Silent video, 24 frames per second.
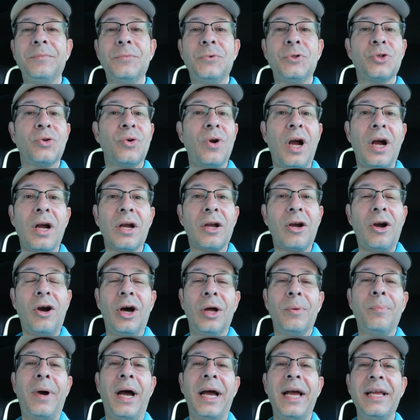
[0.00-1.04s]
truck
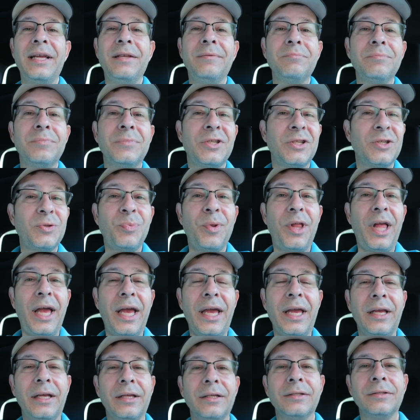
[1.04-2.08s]
on my
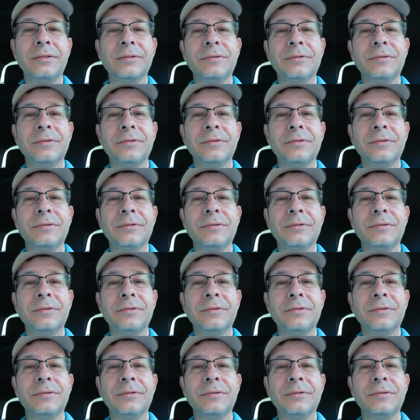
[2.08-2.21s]
display.